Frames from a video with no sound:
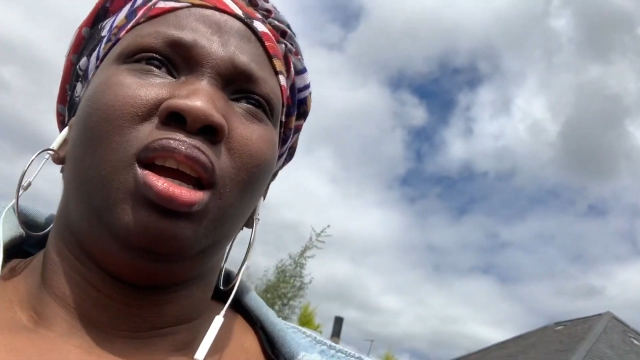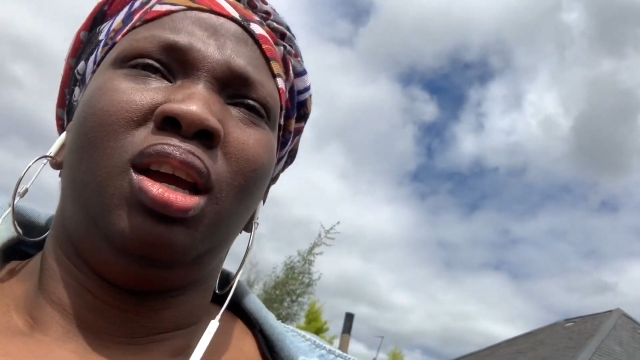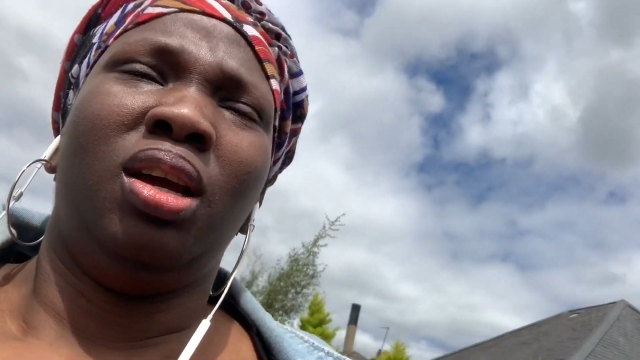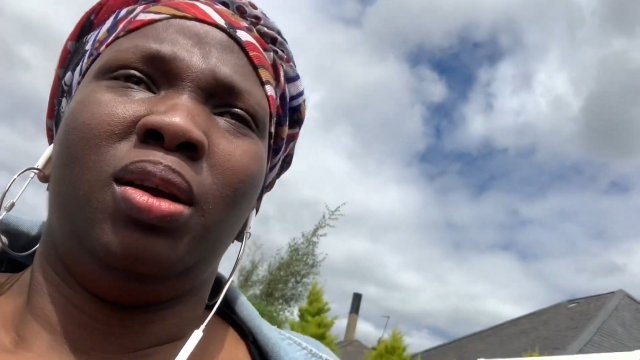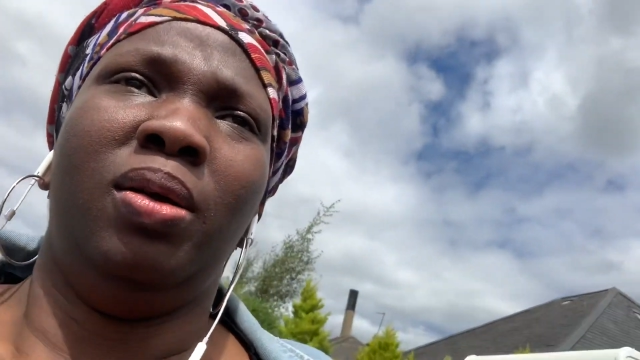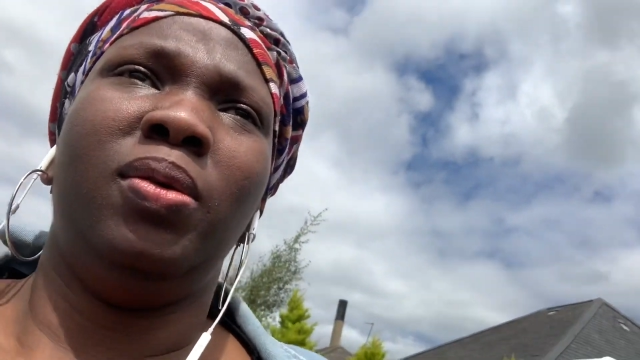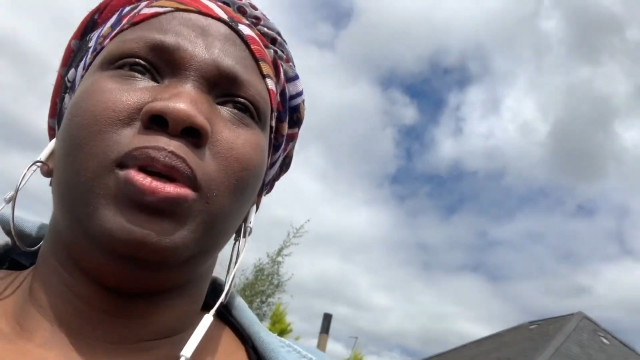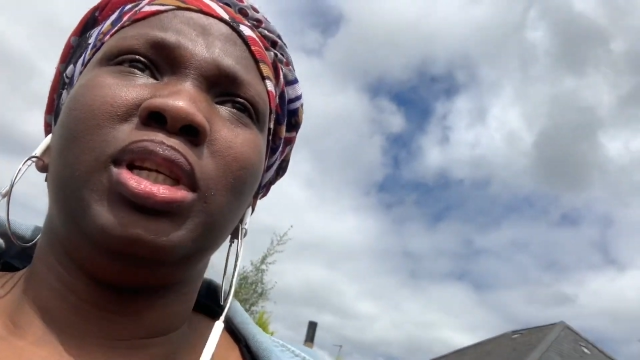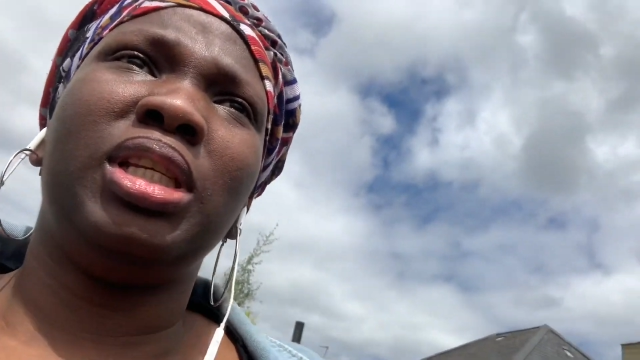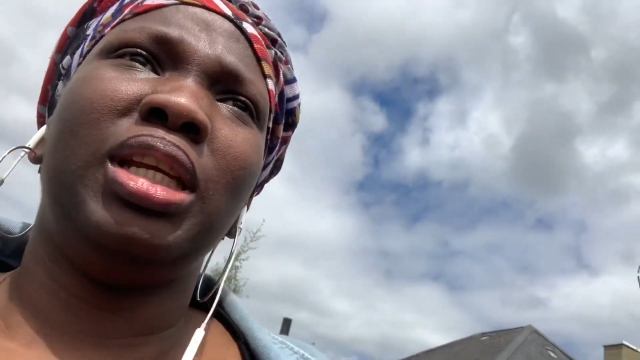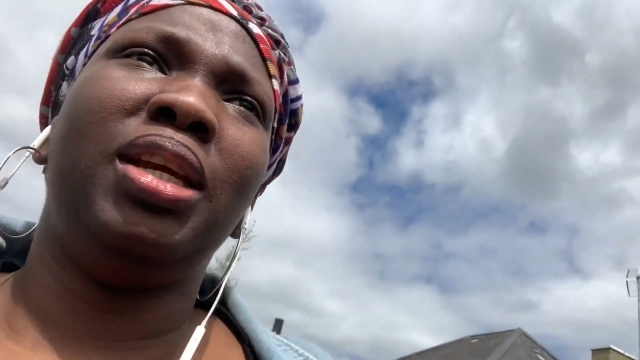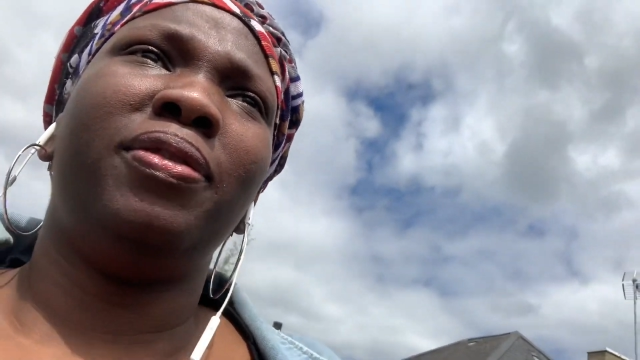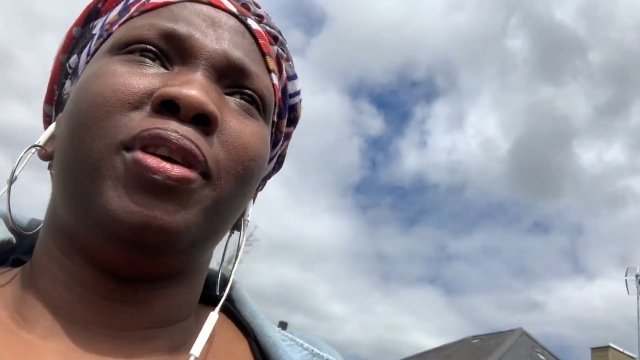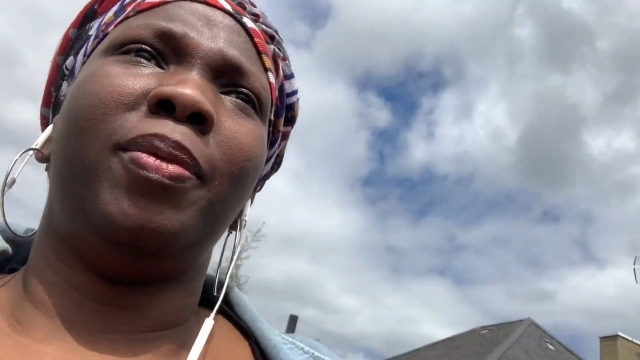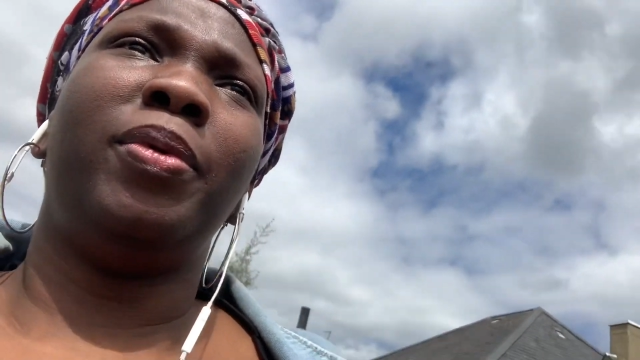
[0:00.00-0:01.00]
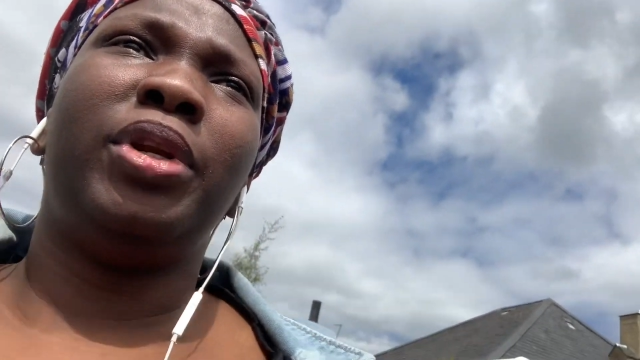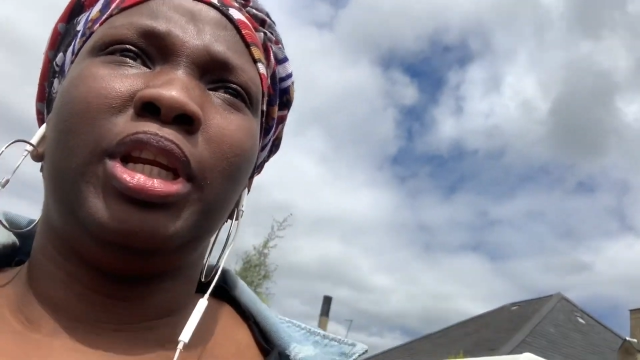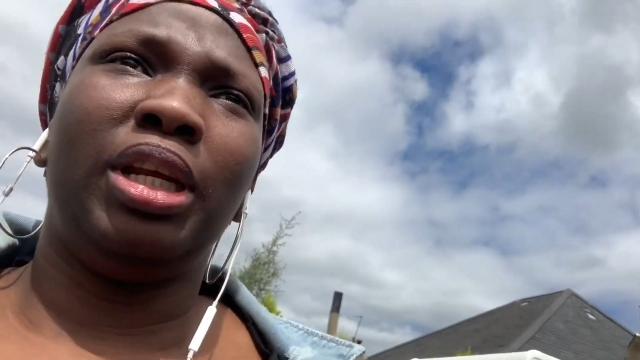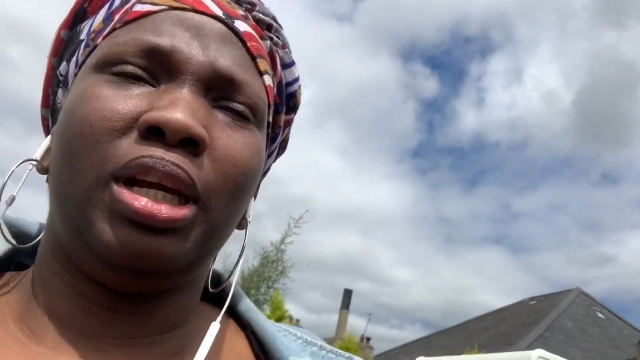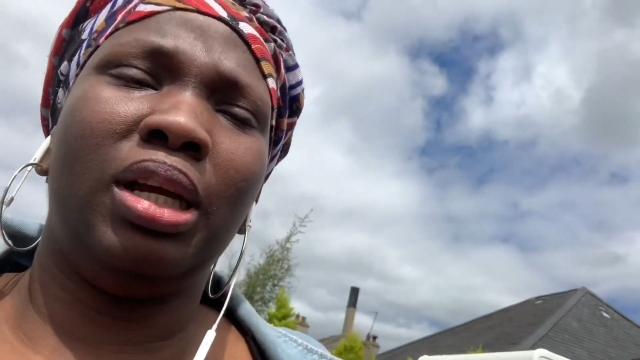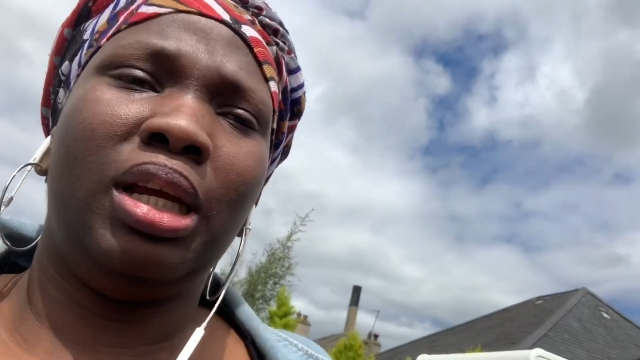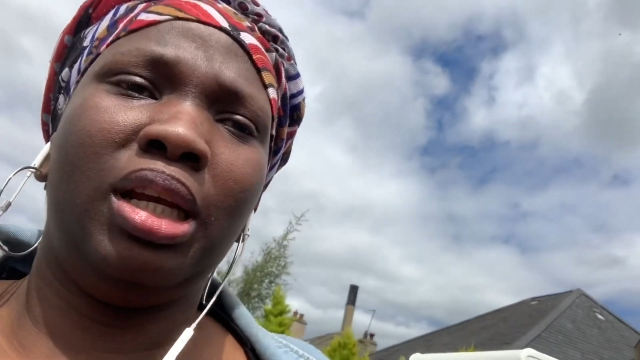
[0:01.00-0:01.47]
we'll see if I'm
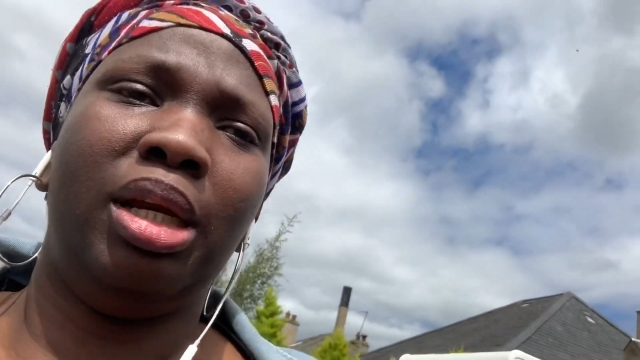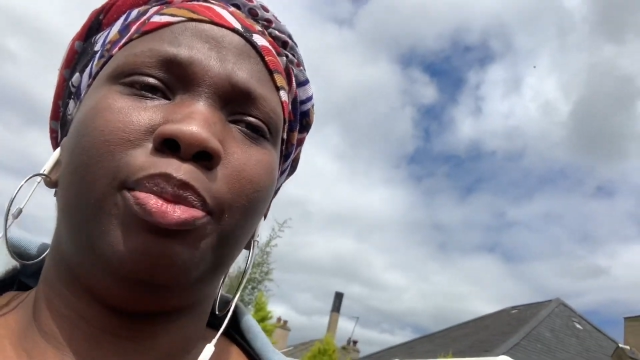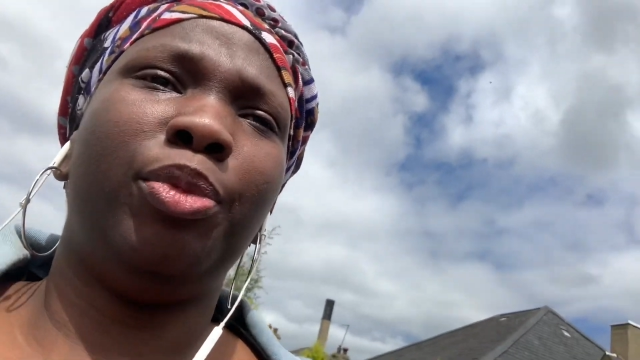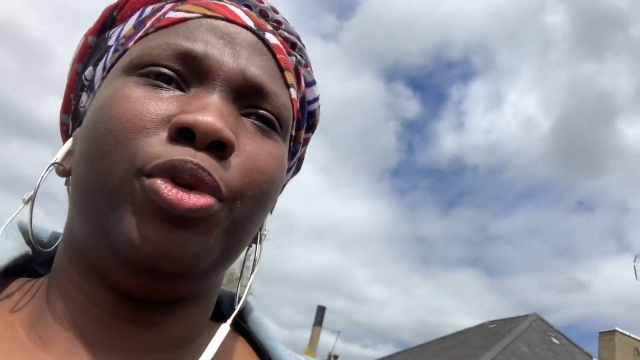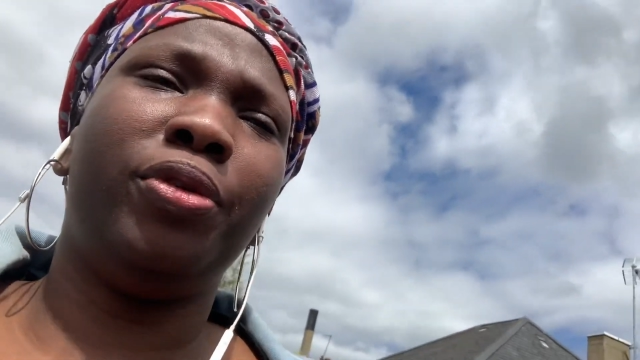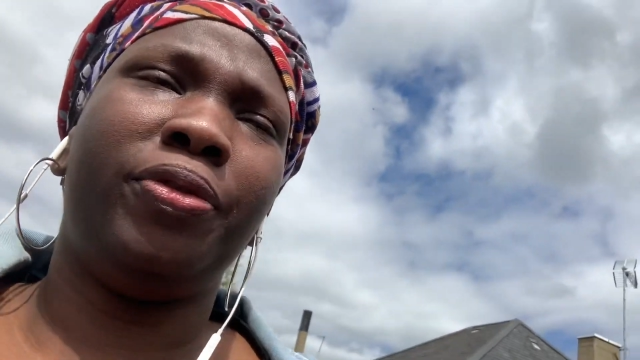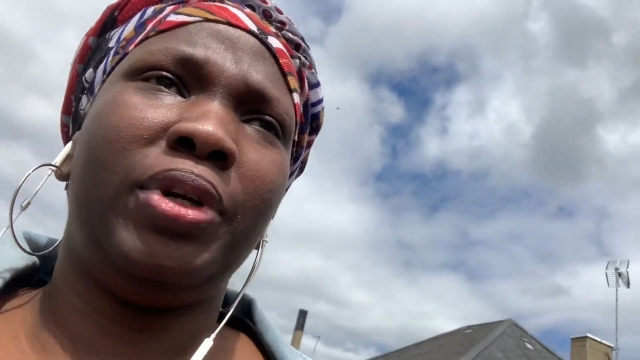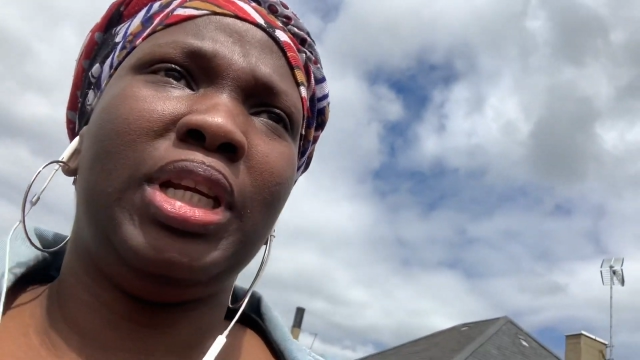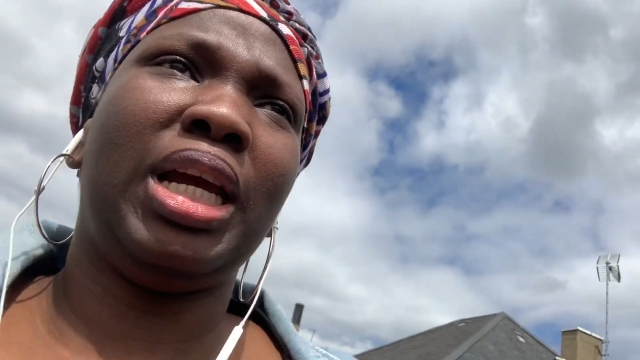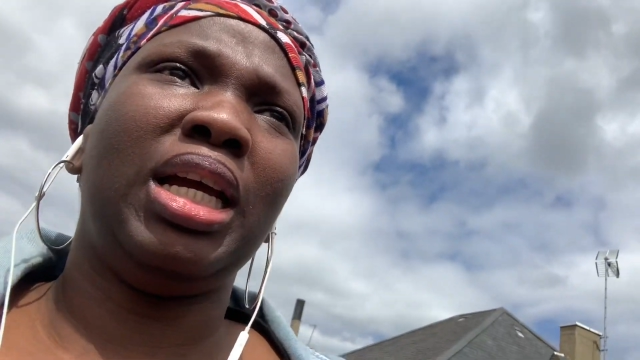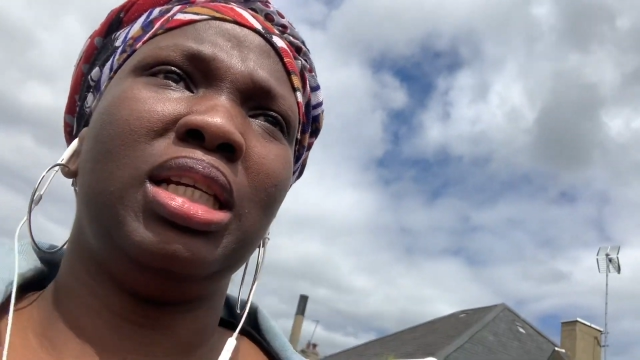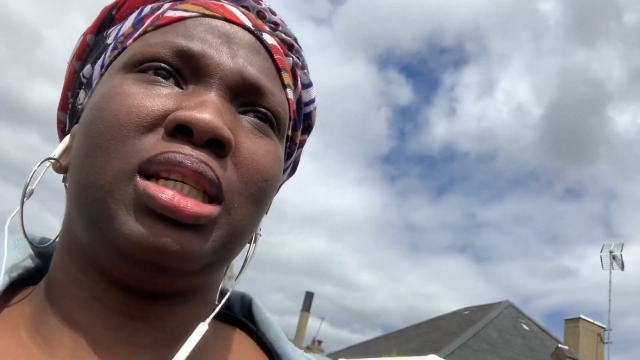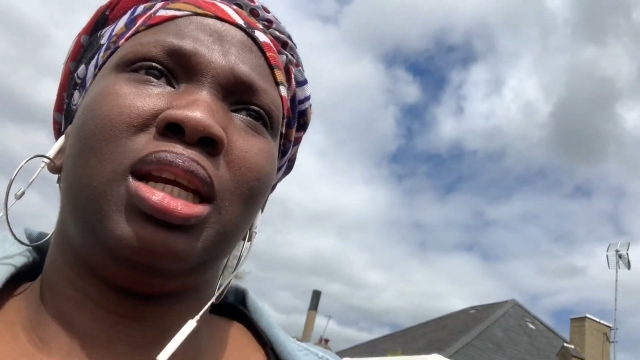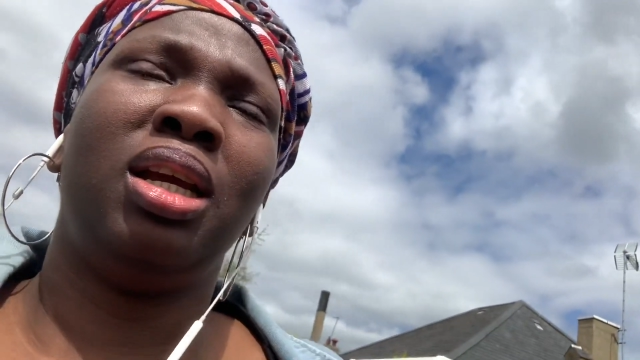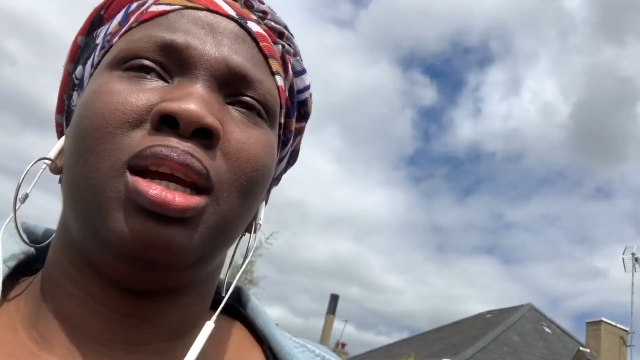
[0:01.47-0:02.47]
in the mood for that.